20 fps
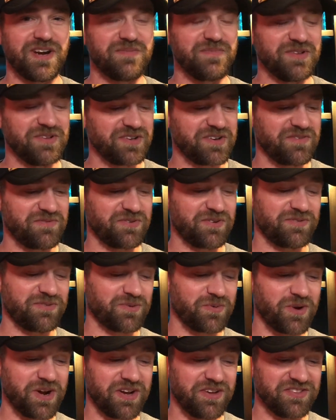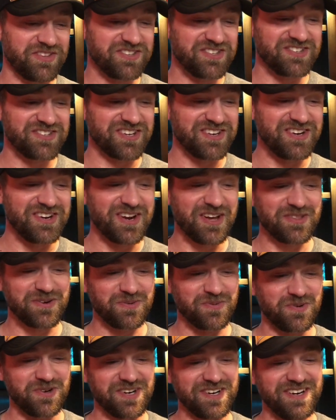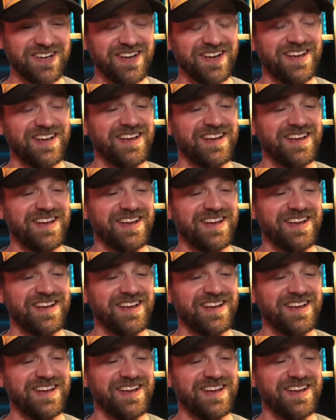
had been looking for for a while this is another one